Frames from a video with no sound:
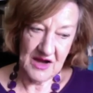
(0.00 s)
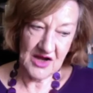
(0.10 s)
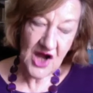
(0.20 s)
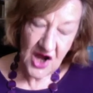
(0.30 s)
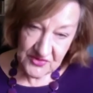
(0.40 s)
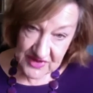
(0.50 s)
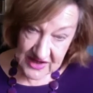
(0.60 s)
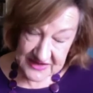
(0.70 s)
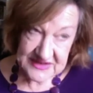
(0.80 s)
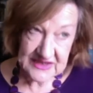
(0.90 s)

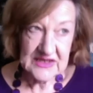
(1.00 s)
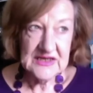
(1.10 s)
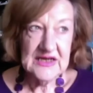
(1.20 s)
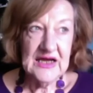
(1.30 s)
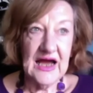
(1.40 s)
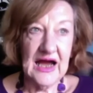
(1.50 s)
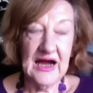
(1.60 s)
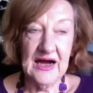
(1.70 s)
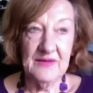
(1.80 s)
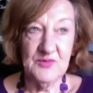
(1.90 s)
co-writing,
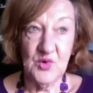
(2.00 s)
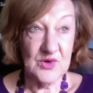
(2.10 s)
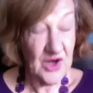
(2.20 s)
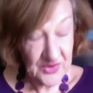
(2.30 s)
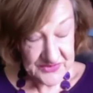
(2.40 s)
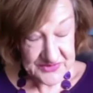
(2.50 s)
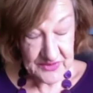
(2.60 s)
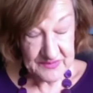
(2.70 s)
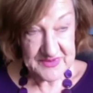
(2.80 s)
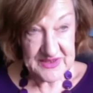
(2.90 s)
or
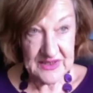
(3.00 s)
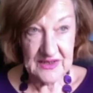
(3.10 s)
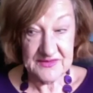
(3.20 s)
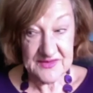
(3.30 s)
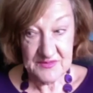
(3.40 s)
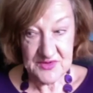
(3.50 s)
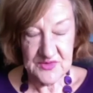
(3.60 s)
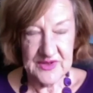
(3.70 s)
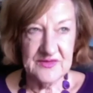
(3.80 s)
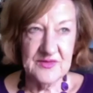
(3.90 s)
co-scripting, as I'm
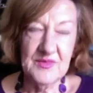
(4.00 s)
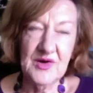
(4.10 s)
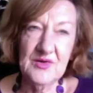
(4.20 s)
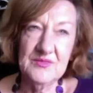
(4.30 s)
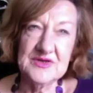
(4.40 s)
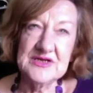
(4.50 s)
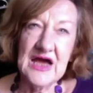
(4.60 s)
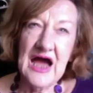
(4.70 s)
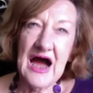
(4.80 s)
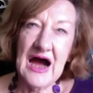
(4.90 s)
doing at the moment,
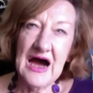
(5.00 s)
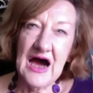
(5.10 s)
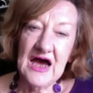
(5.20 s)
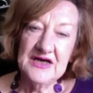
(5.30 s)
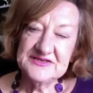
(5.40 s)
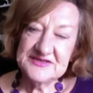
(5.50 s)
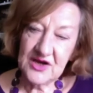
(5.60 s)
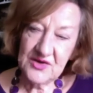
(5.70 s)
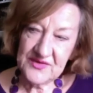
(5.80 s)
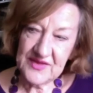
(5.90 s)

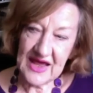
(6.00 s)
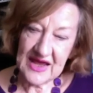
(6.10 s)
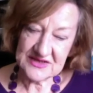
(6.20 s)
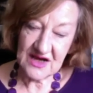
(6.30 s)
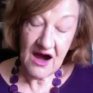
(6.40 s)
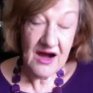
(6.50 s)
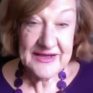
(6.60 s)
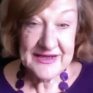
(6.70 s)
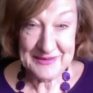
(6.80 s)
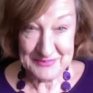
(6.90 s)
so that I
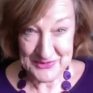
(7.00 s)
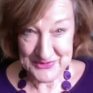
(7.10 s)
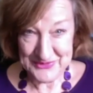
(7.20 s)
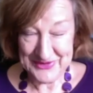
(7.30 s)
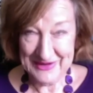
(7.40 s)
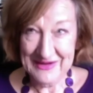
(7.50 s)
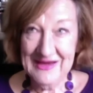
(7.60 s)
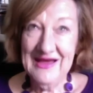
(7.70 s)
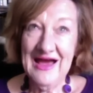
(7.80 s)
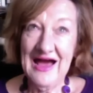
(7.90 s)
keep learning
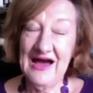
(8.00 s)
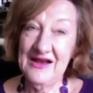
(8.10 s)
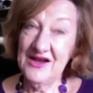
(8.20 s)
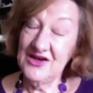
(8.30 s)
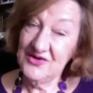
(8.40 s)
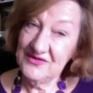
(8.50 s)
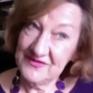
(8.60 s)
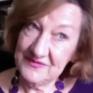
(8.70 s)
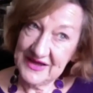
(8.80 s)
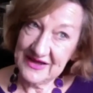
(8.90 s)
and I learn
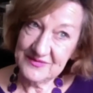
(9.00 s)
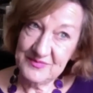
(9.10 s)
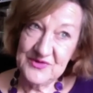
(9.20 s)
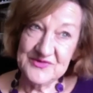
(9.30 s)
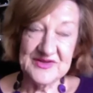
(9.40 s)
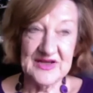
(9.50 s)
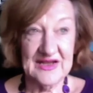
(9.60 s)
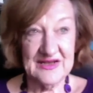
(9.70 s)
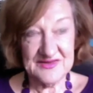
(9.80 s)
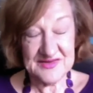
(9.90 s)
from the other person,
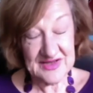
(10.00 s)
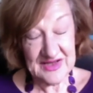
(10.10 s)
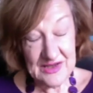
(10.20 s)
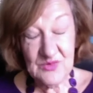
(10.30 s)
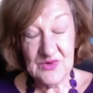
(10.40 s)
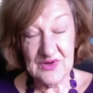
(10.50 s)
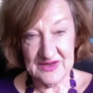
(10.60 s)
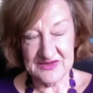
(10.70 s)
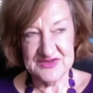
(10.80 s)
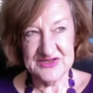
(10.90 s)
and it's an equal
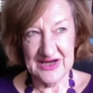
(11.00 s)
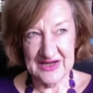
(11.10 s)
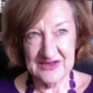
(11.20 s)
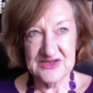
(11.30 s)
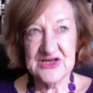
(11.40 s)
exchange.